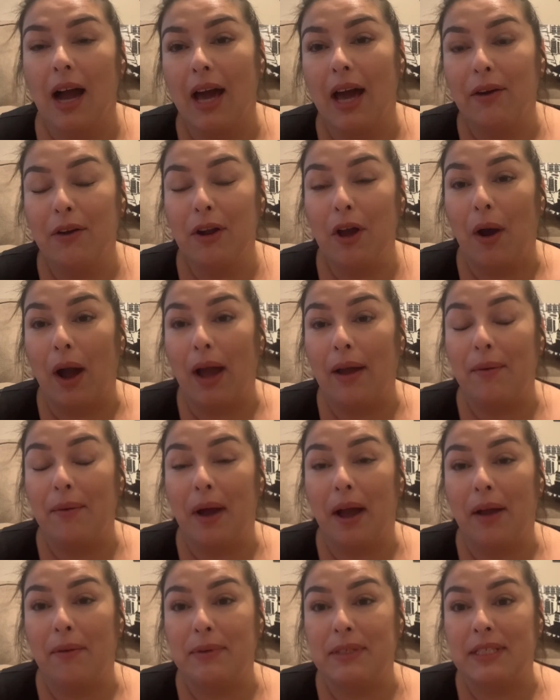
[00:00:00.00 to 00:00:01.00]
don't know.
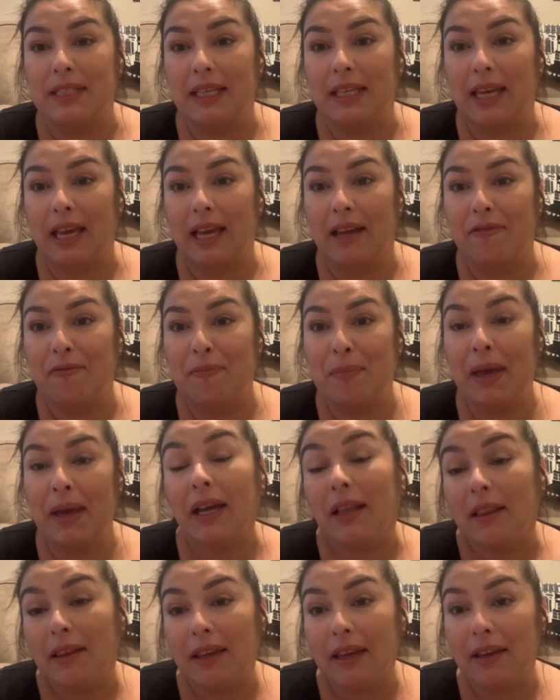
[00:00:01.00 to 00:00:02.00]
I was thinking of
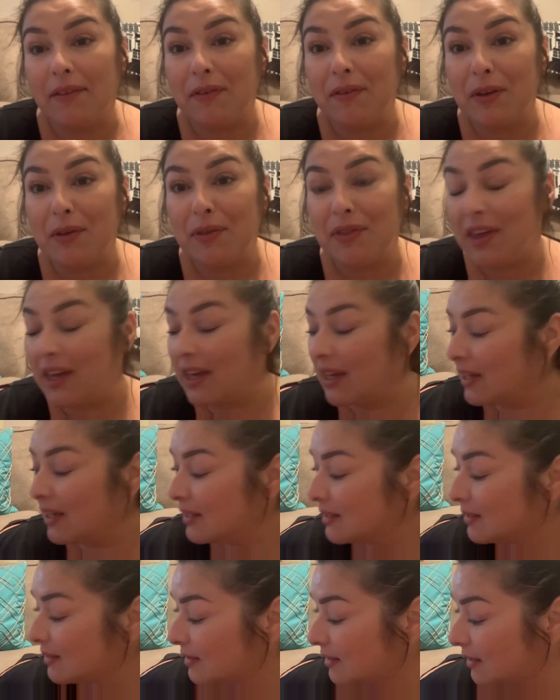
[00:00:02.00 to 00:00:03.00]
pickling a few
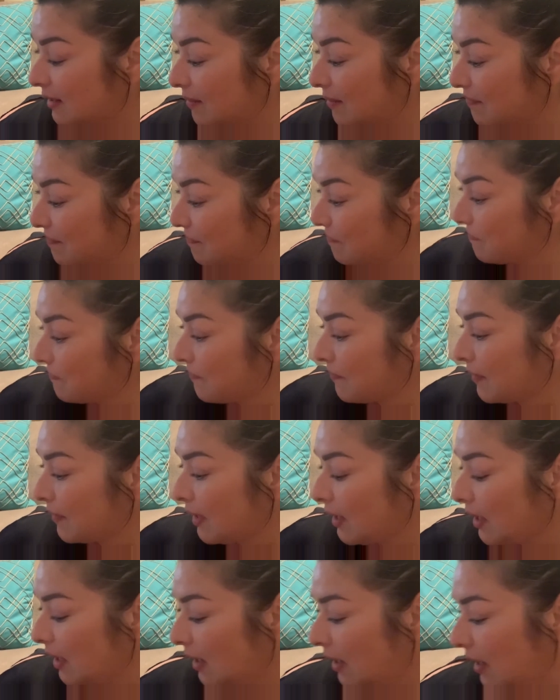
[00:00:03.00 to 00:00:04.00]
things.
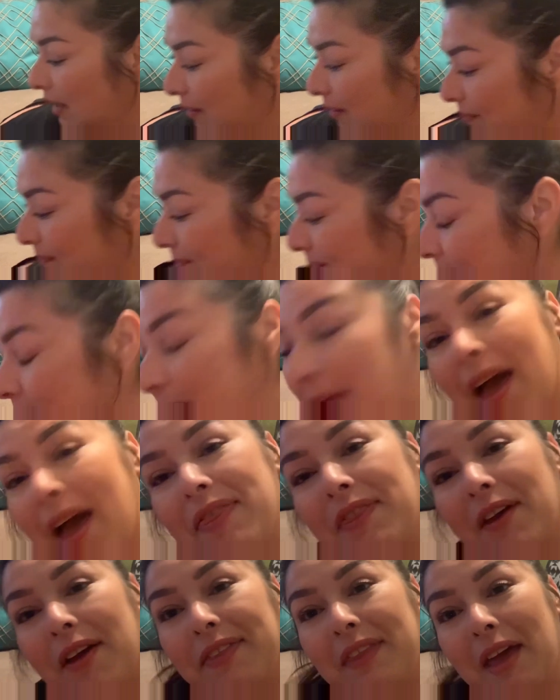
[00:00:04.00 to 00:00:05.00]
I
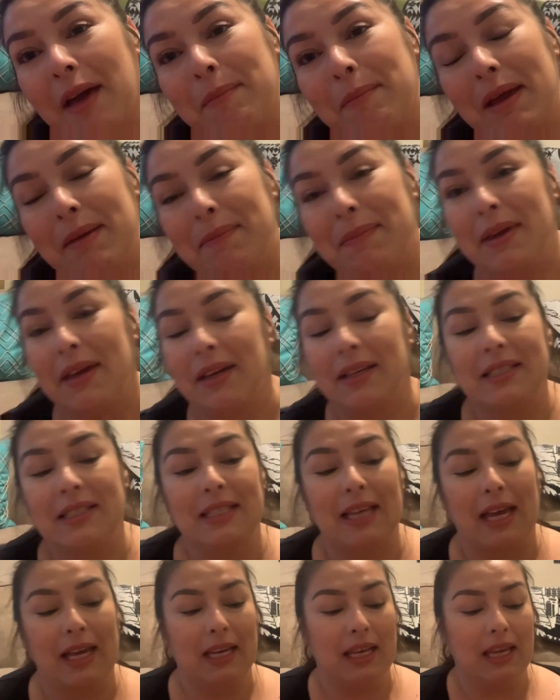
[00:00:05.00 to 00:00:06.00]
thought that might be
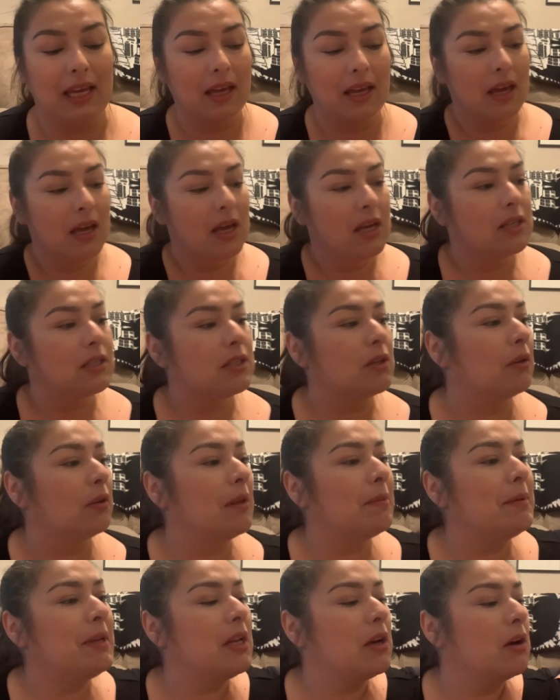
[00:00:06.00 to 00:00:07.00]
exciting. So
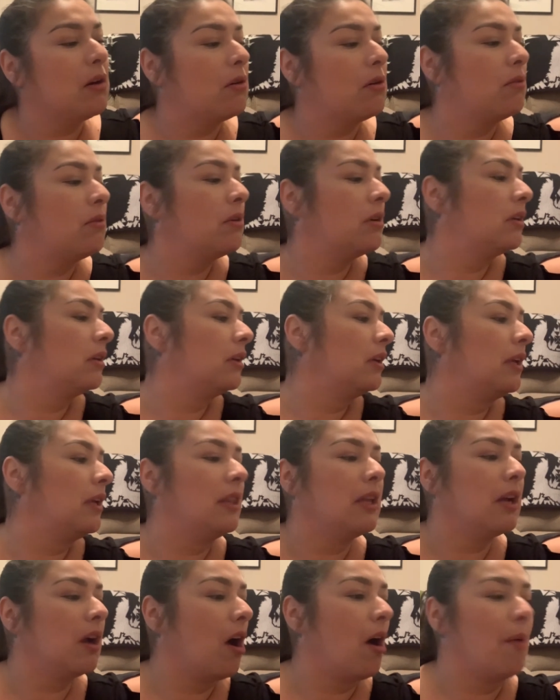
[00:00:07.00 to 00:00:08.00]
let me know in
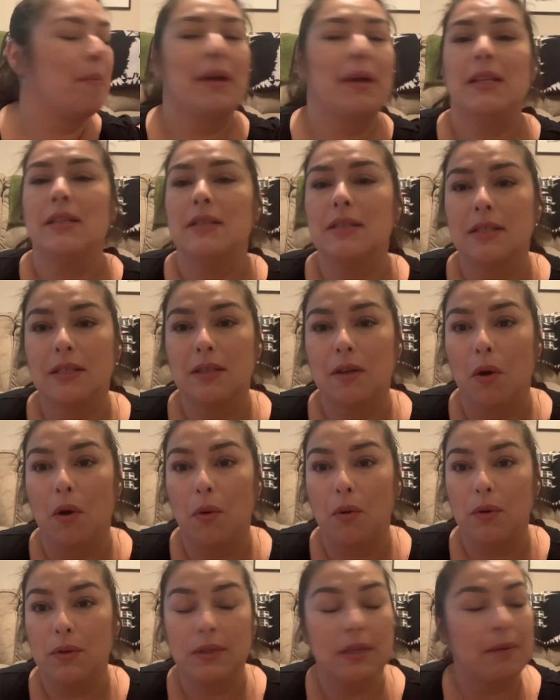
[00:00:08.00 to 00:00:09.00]
the comments
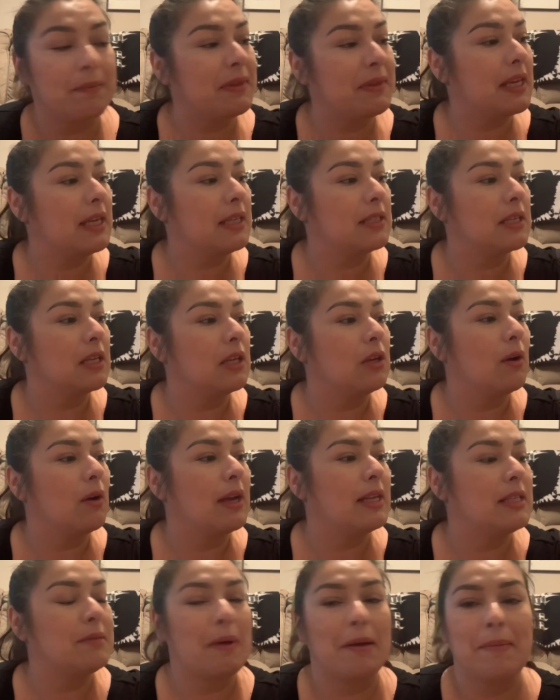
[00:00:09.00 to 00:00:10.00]
some things that you
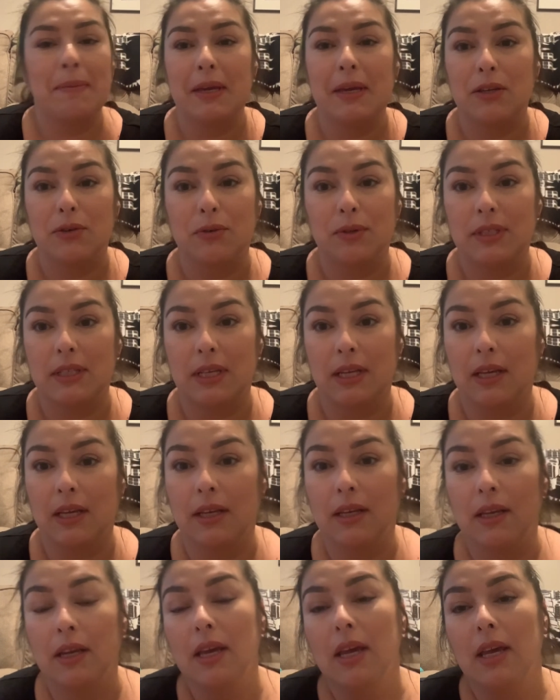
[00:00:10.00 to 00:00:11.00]
guys might be
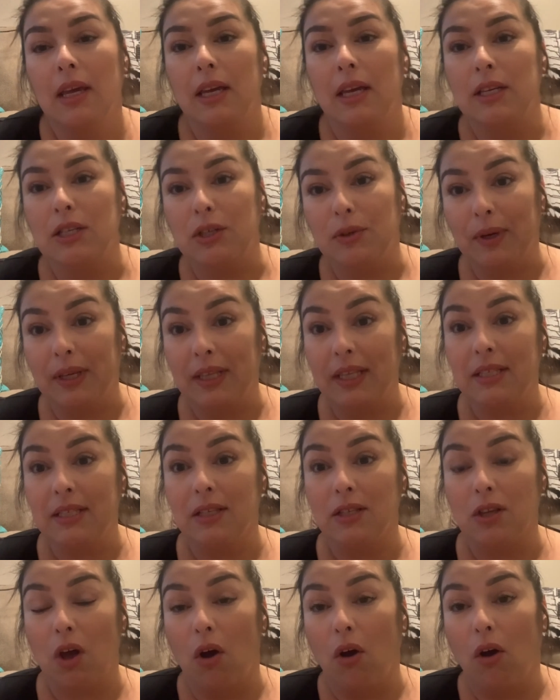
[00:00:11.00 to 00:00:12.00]
interested in doing. This
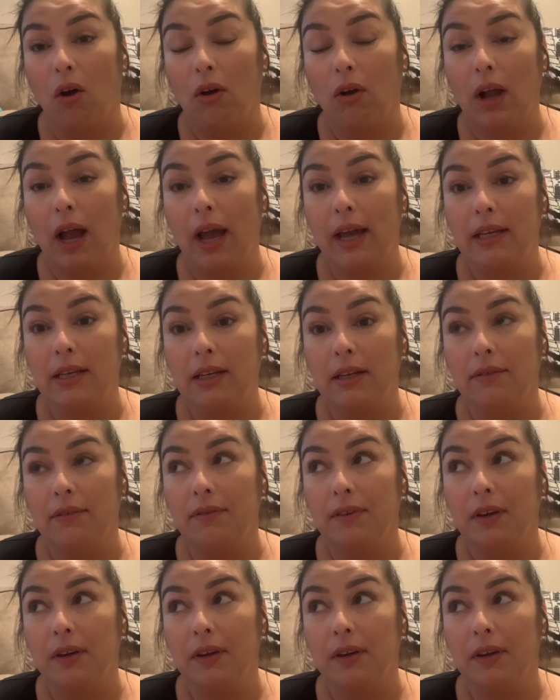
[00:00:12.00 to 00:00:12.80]
is all kind of